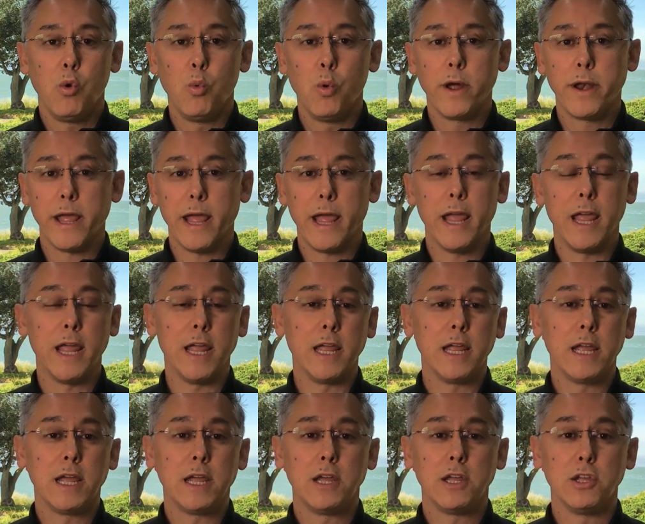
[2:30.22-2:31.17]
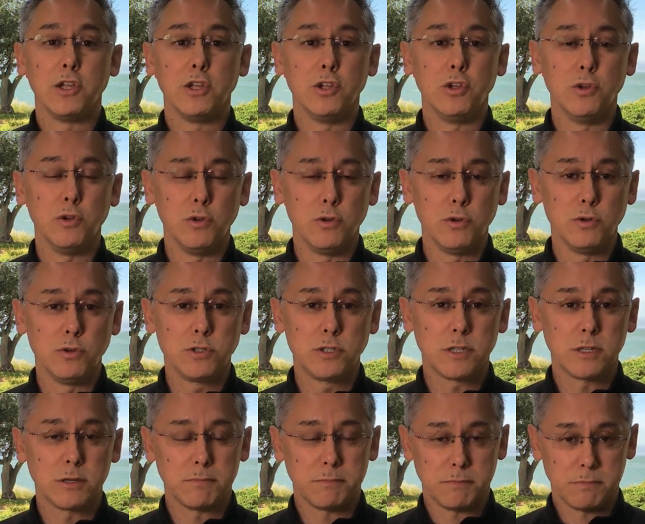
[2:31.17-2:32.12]
what a
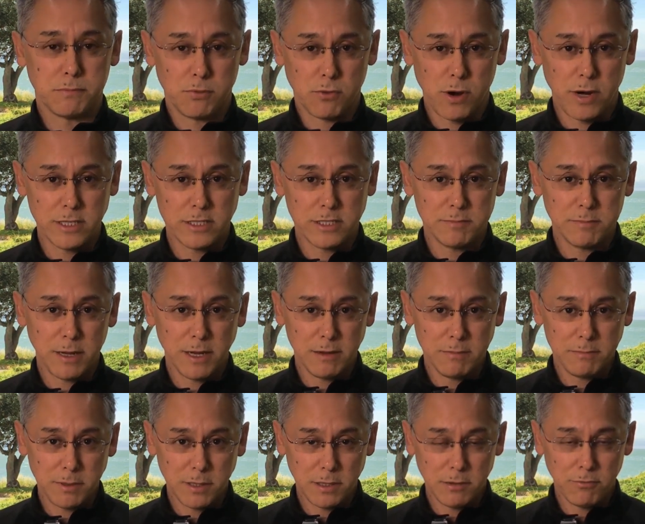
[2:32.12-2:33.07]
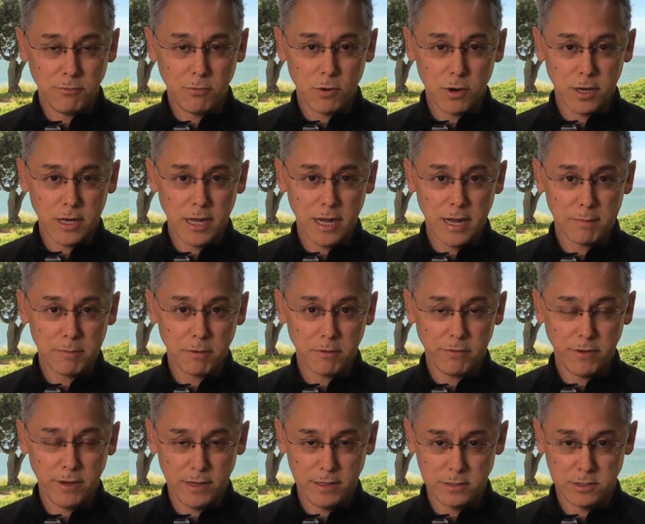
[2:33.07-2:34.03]
used price might be for a camper
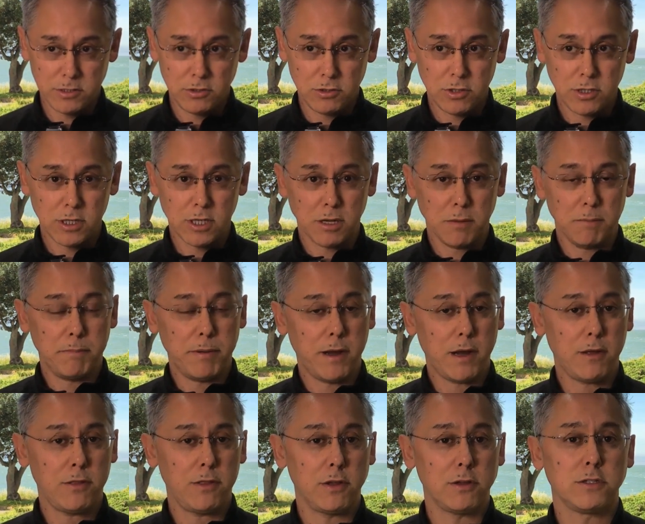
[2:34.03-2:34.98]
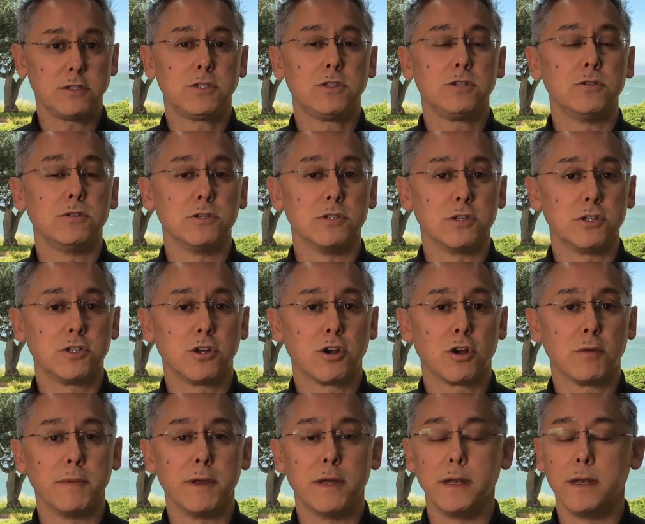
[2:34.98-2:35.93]
van. So you can compare those two and
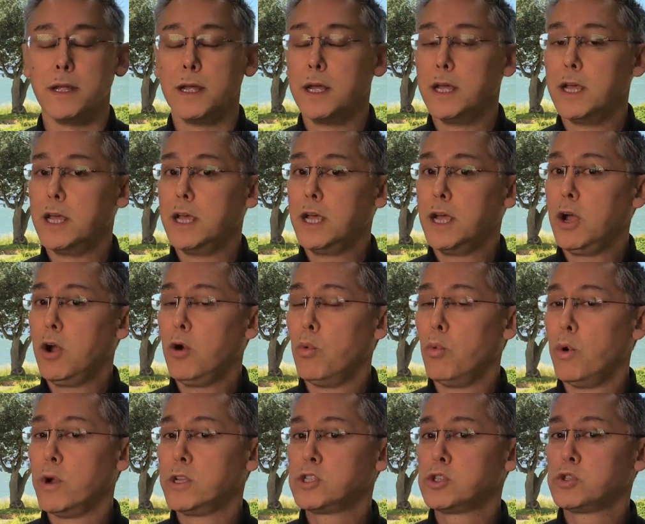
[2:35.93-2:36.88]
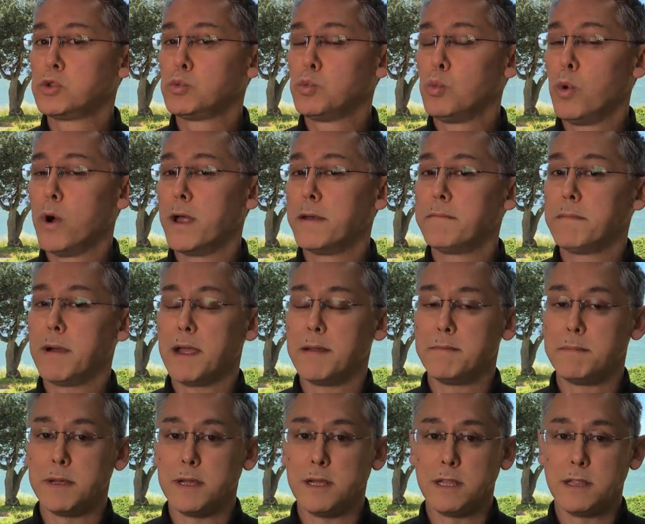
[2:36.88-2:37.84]
determine which one
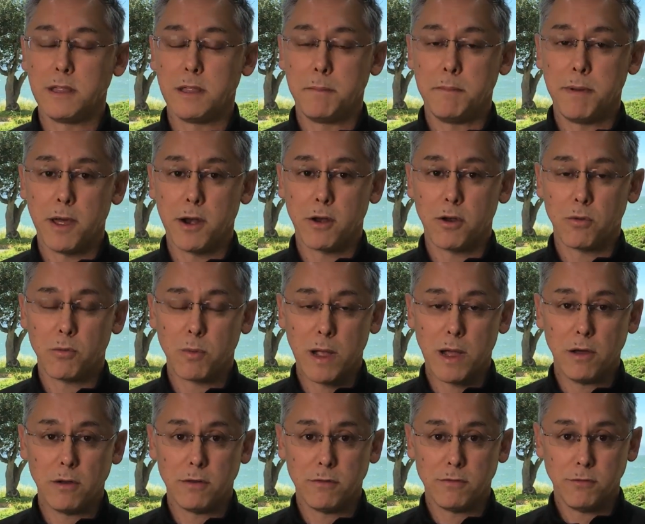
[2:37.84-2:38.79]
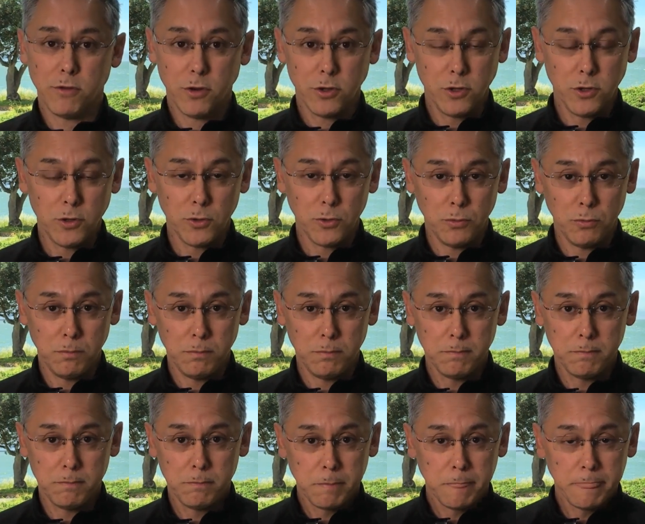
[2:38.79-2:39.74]
might be the better route for you.
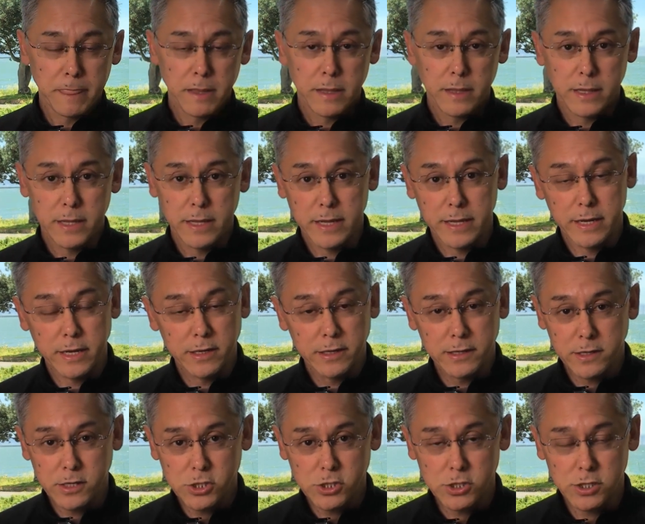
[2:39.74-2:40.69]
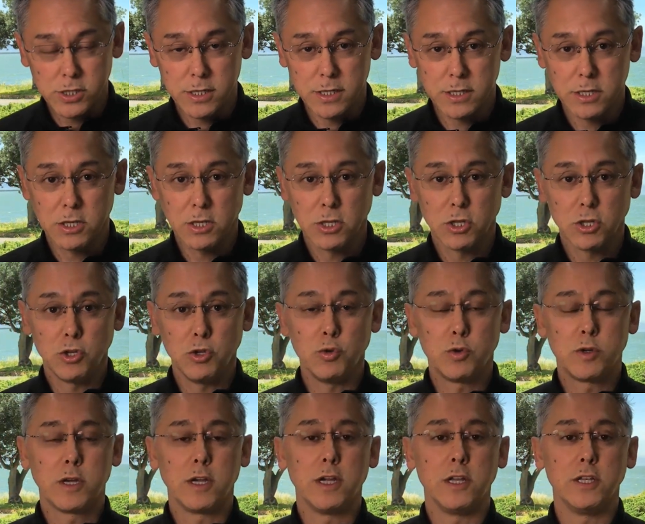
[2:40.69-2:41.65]
In addition,
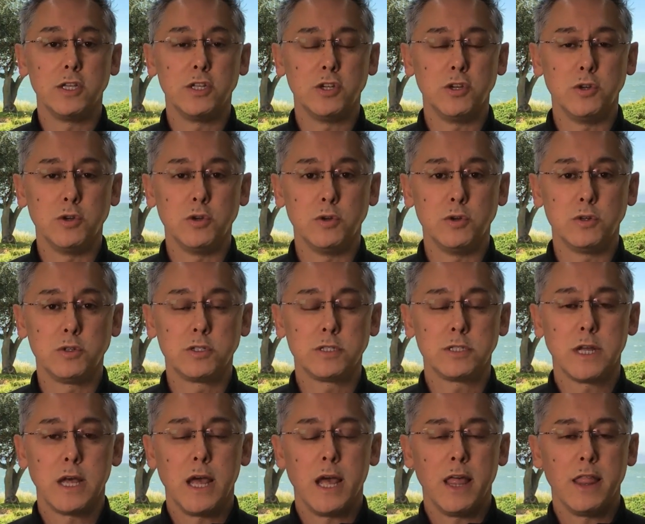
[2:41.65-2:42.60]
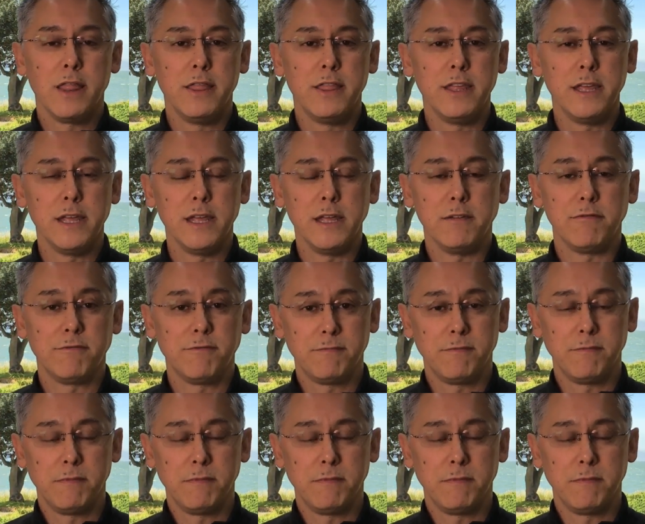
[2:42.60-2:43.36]
you can use the